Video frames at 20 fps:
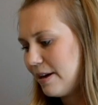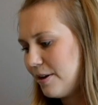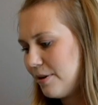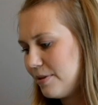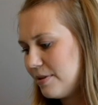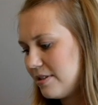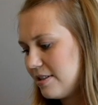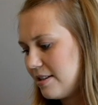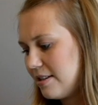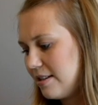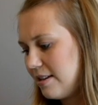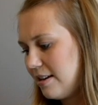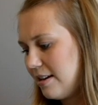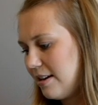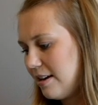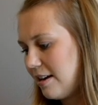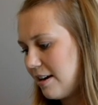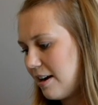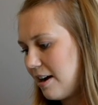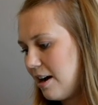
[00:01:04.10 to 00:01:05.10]
out
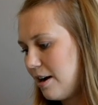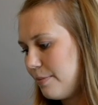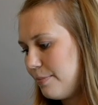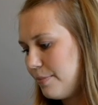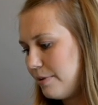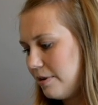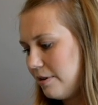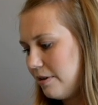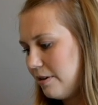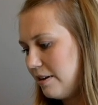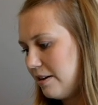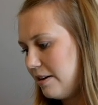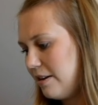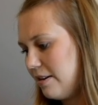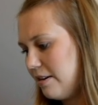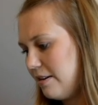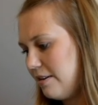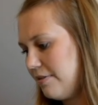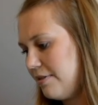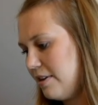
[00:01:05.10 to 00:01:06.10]
a couple
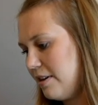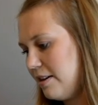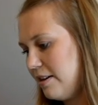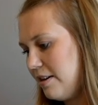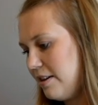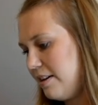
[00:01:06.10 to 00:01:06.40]
of